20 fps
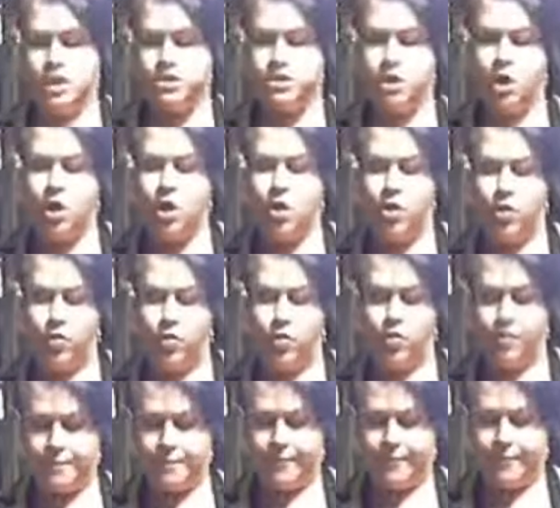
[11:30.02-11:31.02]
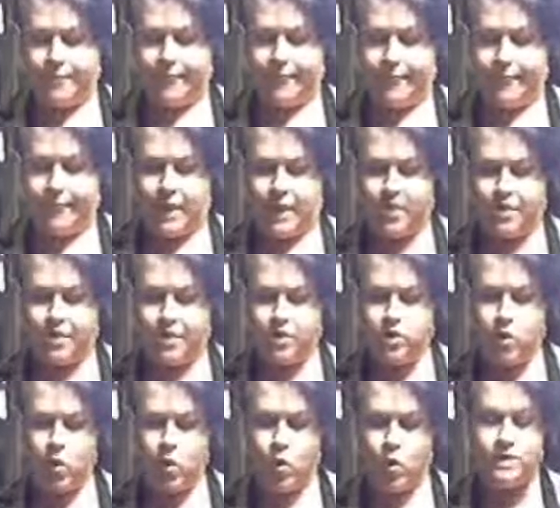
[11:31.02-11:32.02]
So the
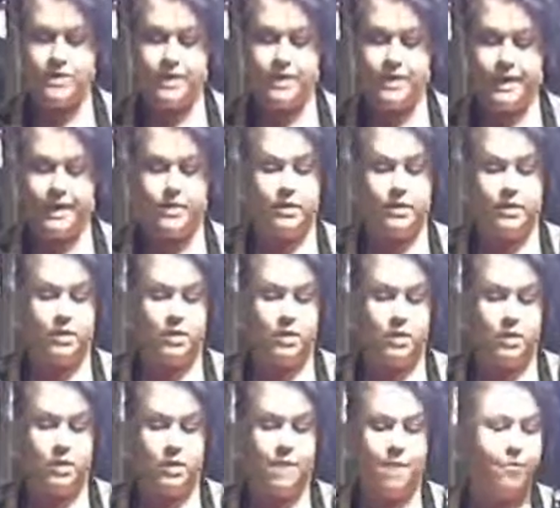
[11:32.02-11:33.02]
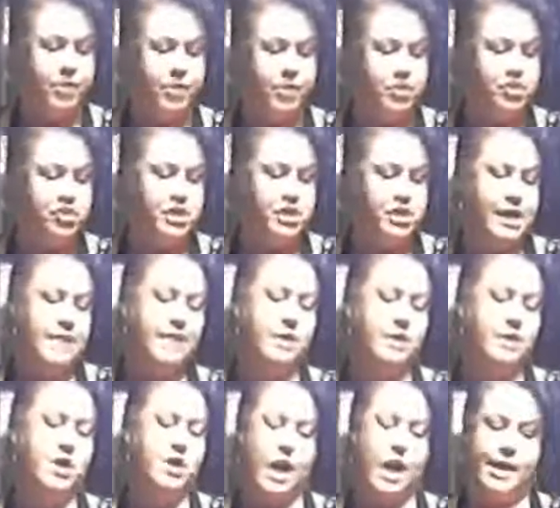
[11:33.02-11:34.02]
Lords did appreciate
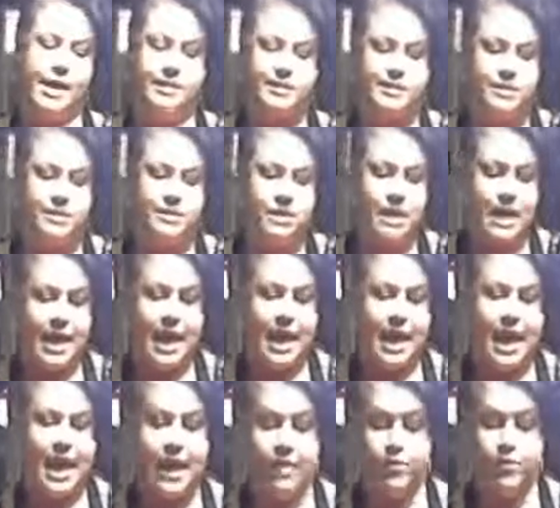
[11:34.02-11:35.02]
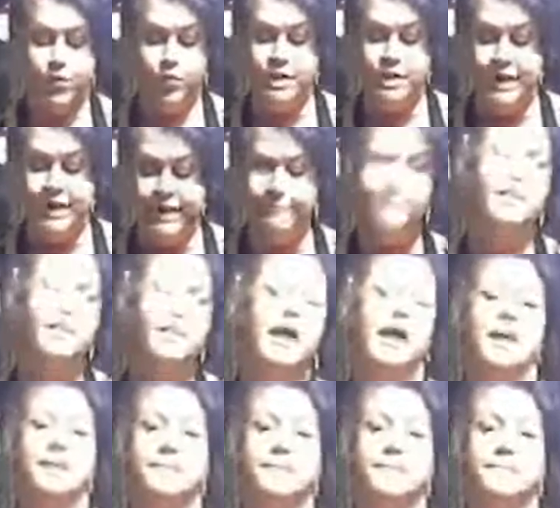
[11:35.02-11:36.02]
their knights and would give
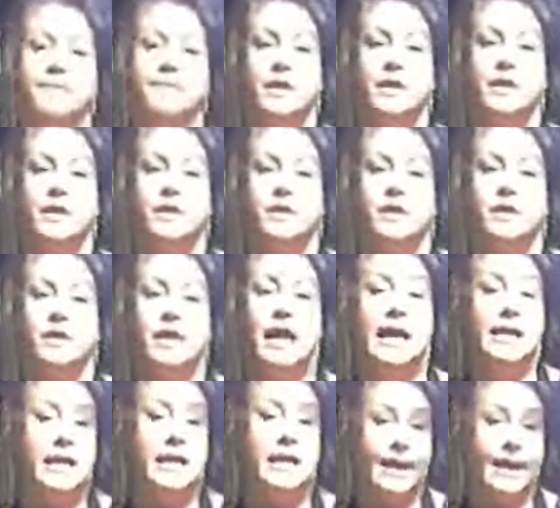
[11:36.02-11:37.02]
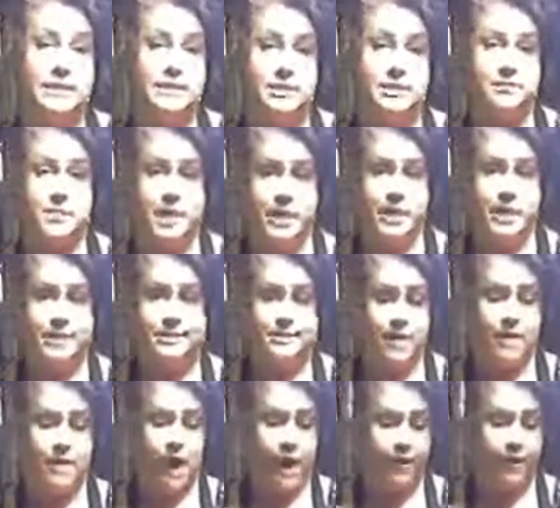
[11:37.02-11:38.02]
them a nice
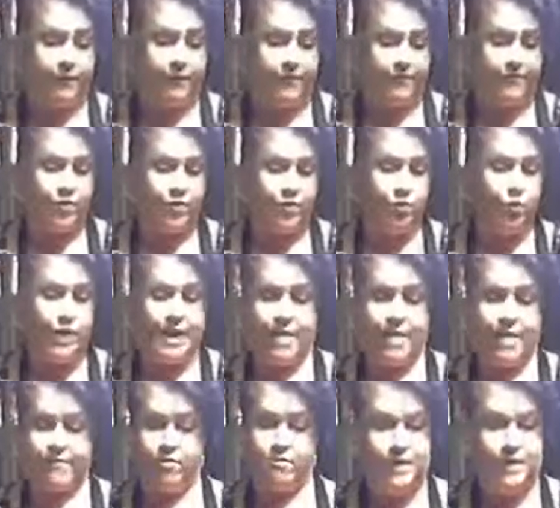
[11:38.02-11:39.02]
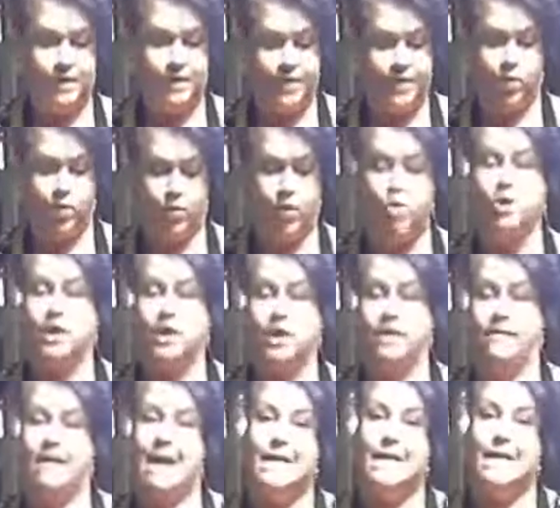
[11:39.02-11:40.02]
piece of whatever meat they were
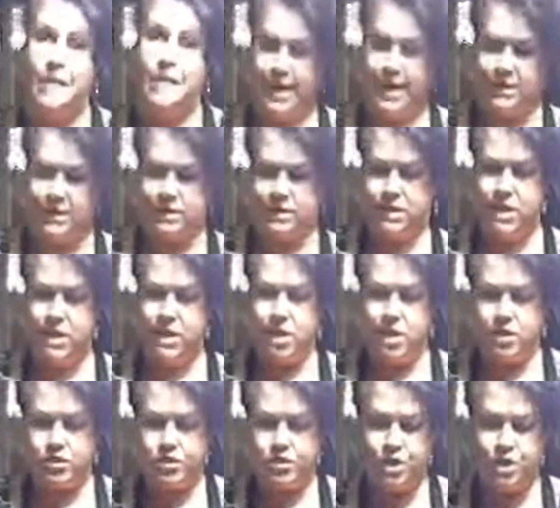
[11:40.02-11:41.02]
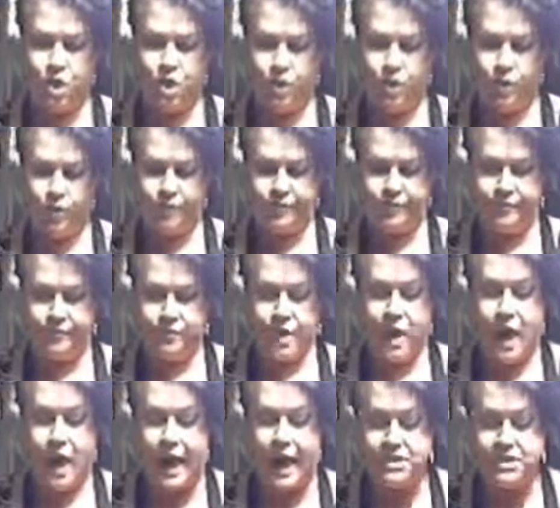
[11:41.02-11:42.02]
cooking that night. So
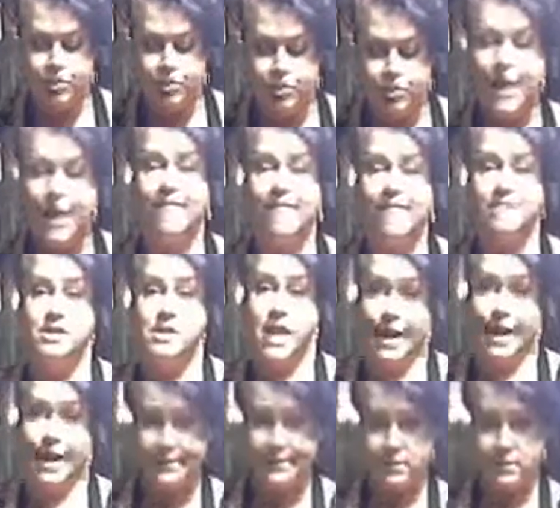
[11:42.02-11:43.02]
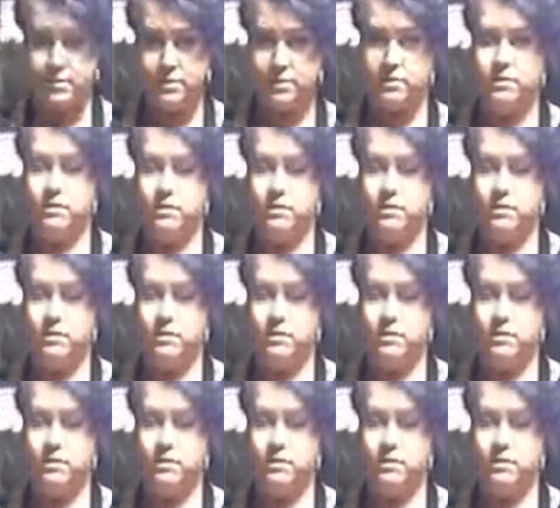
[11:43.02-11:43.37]
I do have a knight.